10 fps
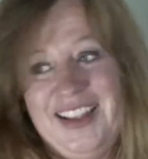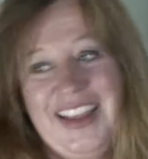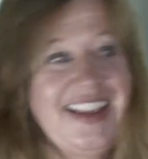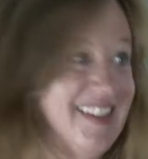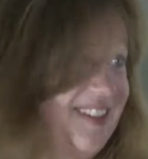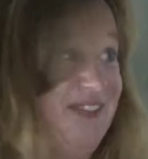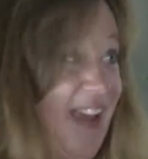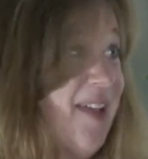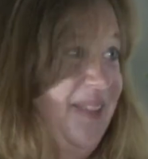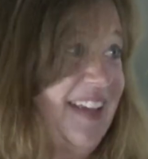Like as the
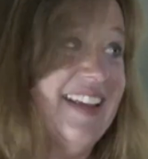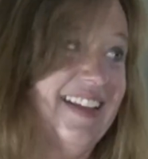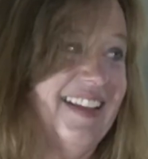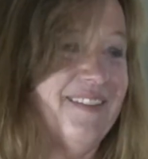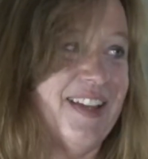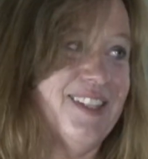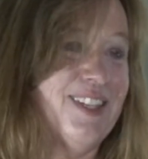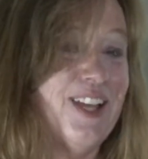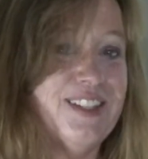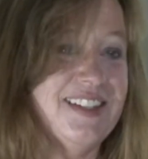family, my
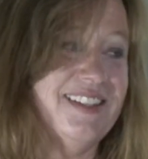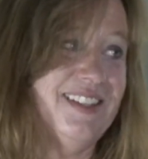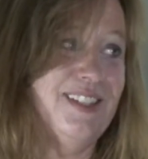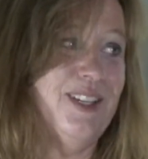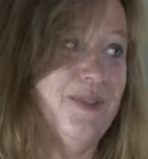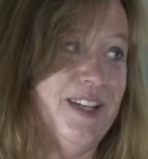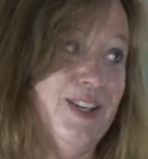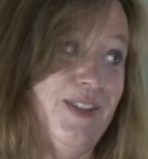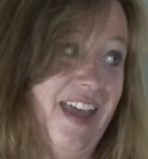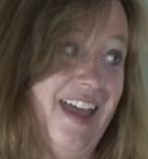sons insisted we
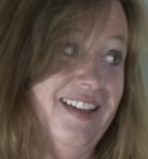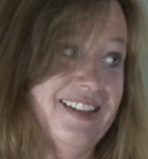do that.